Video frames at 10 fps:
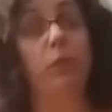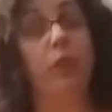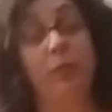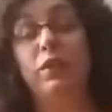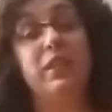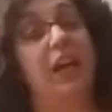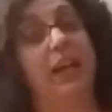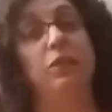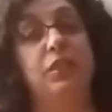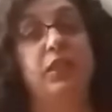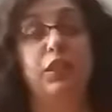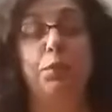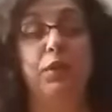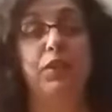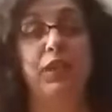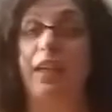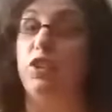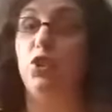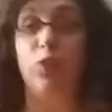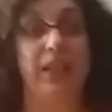Because I don't see this person as
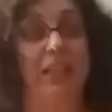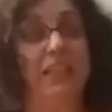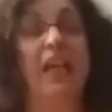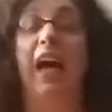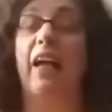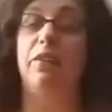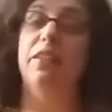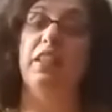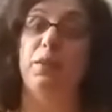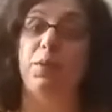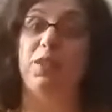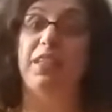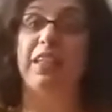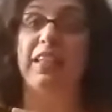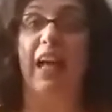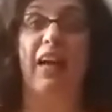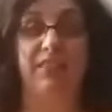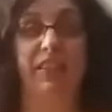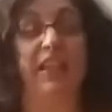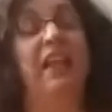trans. I don't see this person as an
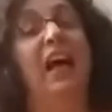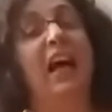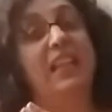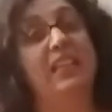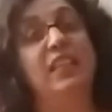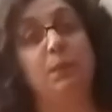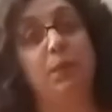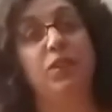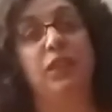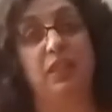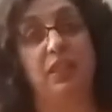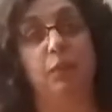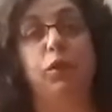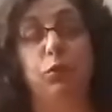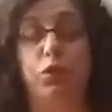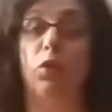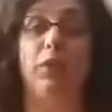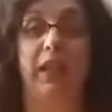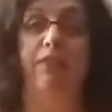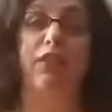advocate. I see this person as someone who's going
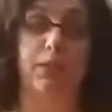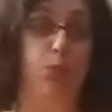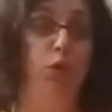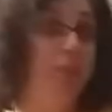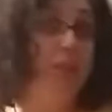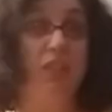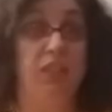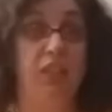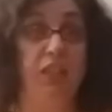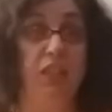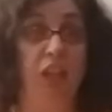after small businesses